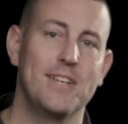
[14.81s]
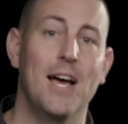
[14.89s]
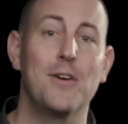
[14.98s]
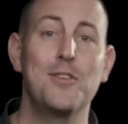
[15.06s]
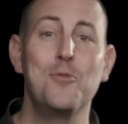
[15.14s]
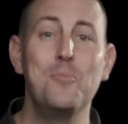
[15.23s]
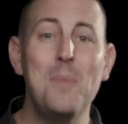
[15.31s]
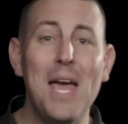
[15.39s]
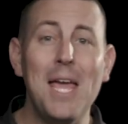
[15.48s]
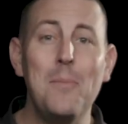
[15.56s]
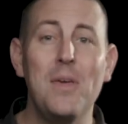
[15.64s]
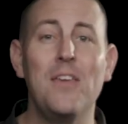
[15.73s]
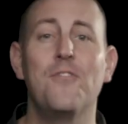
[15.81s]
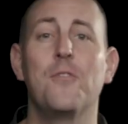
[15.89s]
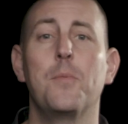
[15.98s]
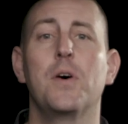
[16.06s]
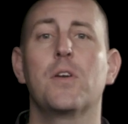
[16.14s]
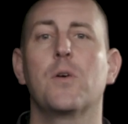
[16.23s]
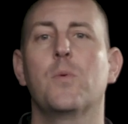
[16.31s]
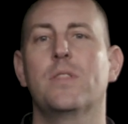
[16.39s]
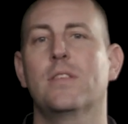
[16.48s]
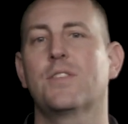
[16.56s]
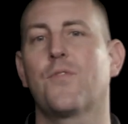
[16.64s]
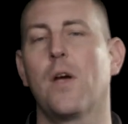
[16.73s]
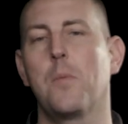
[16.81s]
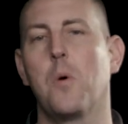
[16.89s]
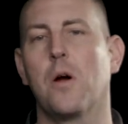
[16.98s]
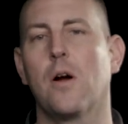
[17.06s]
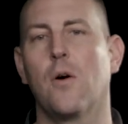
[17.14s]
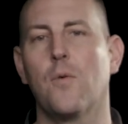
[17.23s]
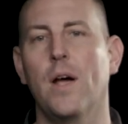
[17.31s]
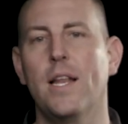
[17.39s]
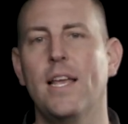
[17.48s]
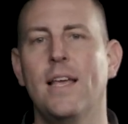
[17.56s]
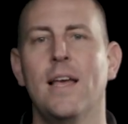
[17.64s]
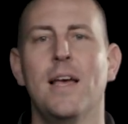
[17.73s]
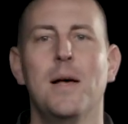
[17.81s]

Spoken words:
Now, you may be familiar with this framework already,